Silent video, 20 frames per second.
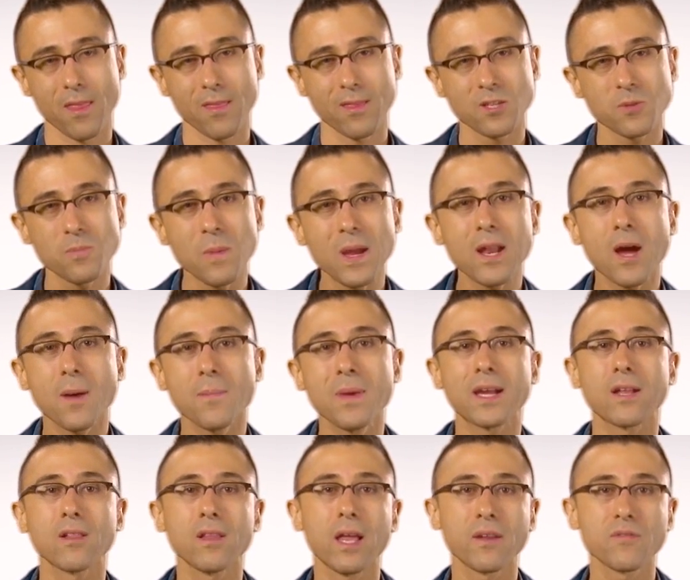This may not
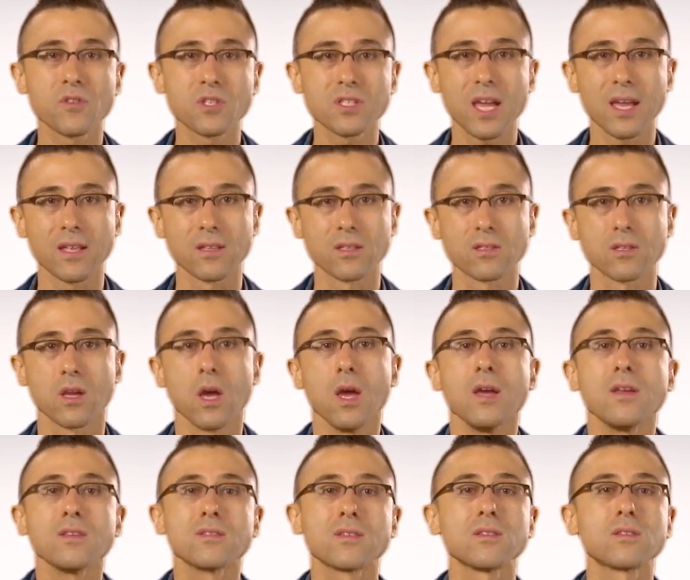make a lot of sense,
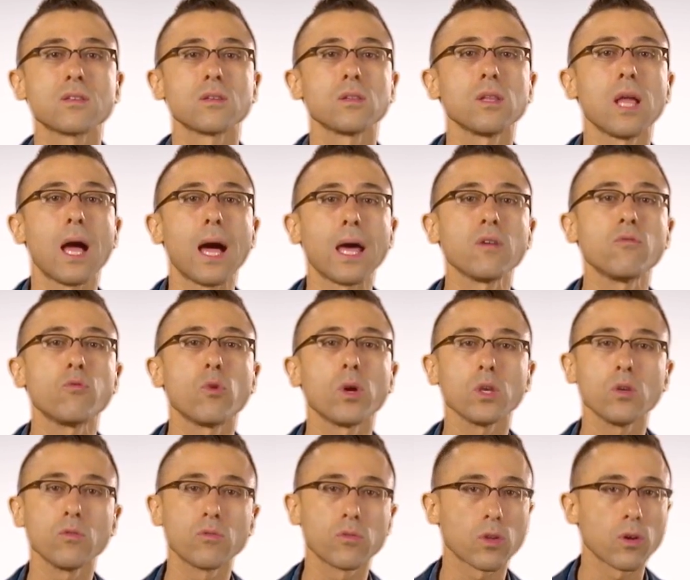since a lot of what
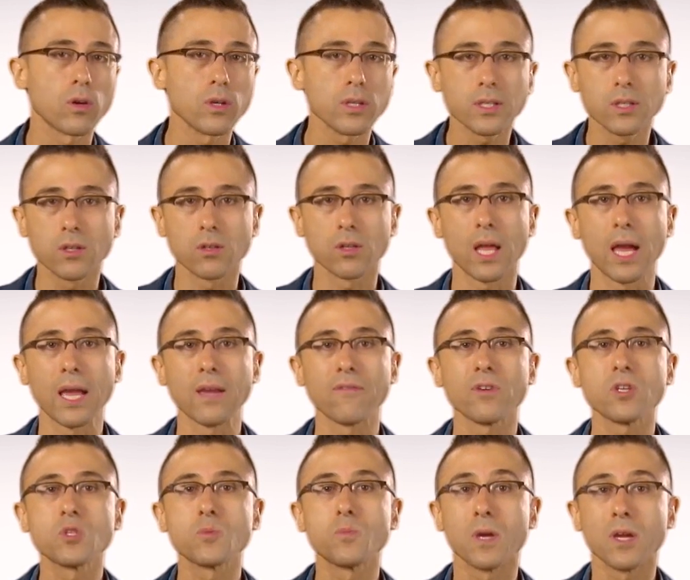you've learned in your life
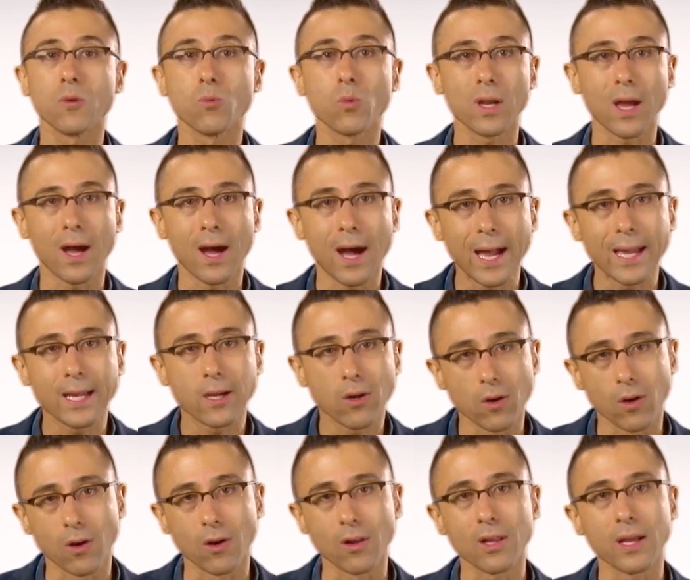has been what I
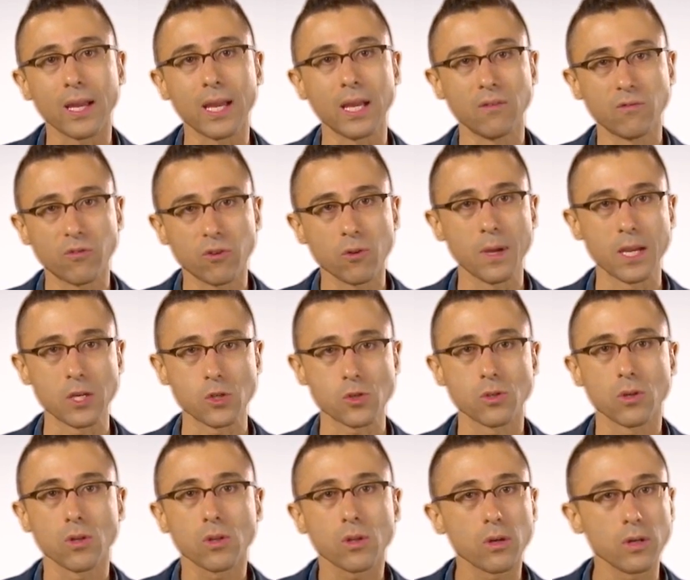call
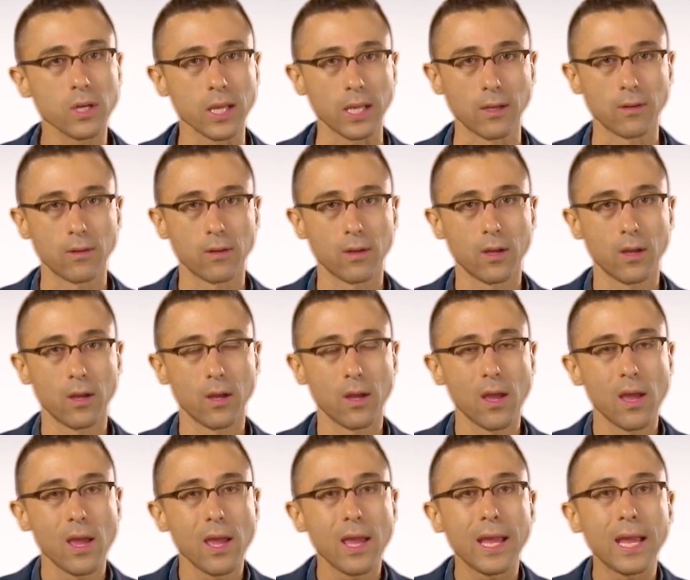informational learning.
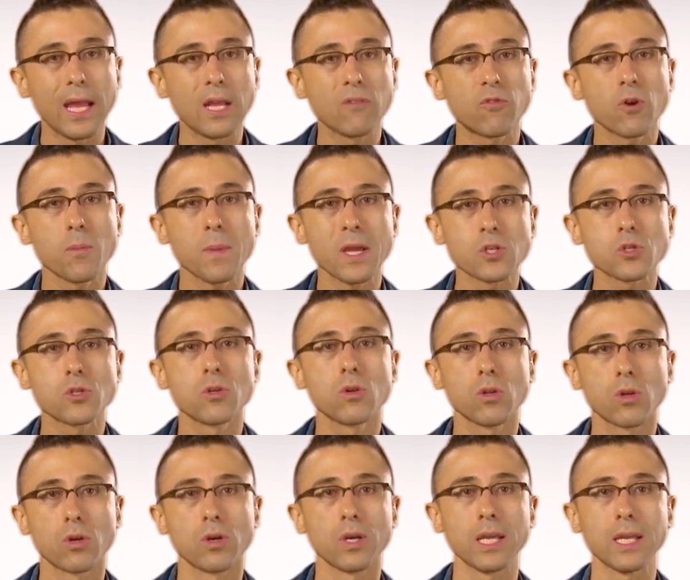Informational
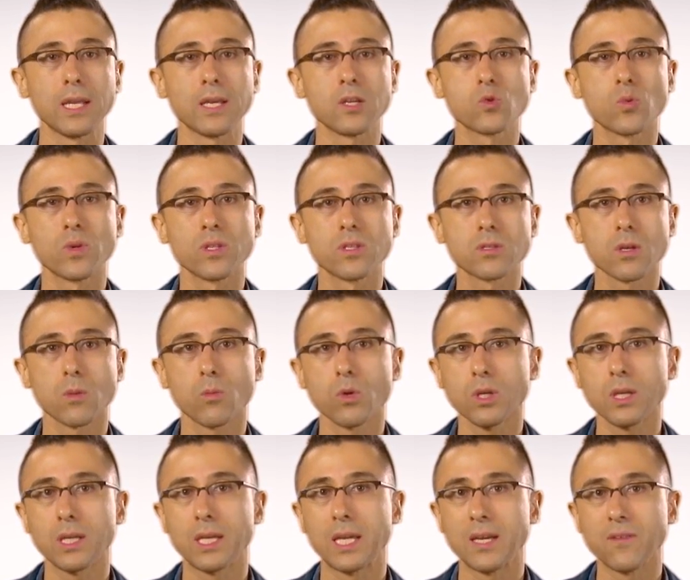learning is when
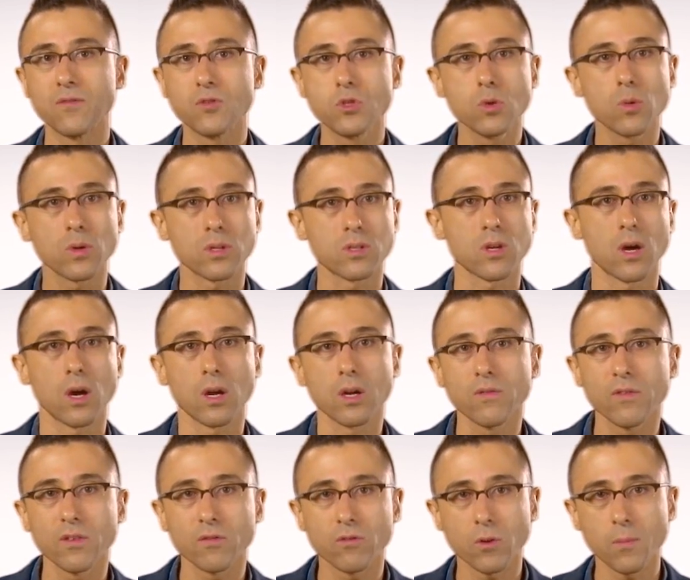someone gives you a ton
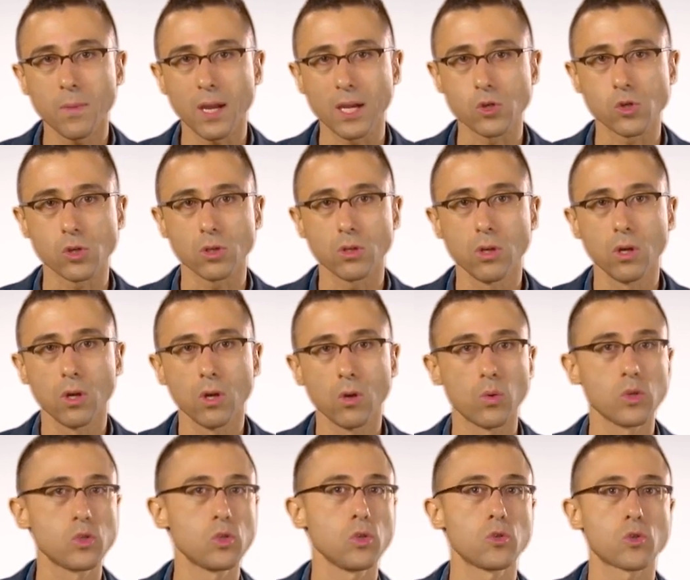of information,
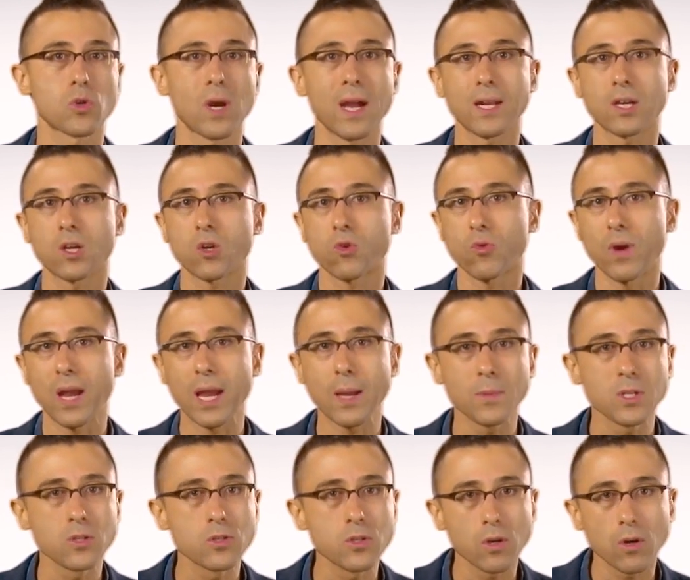which you try to
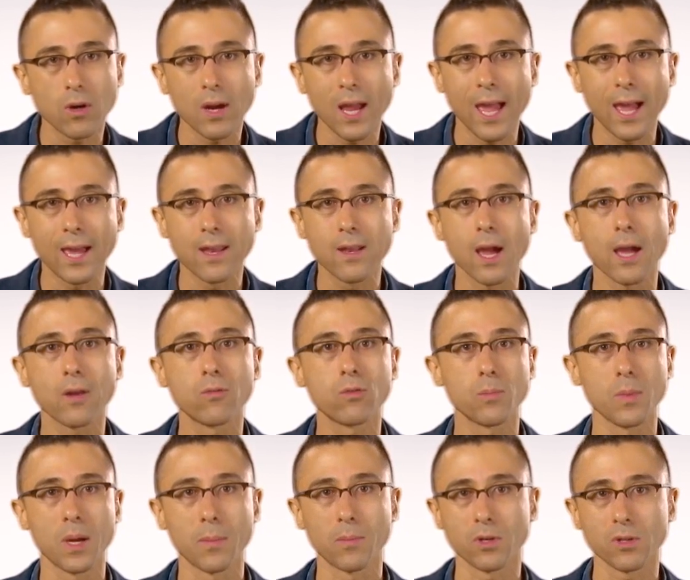cram into your head and
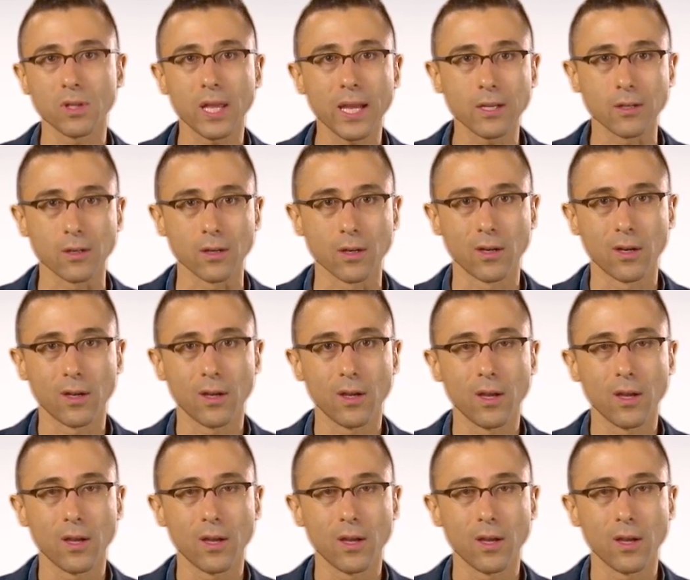remember later.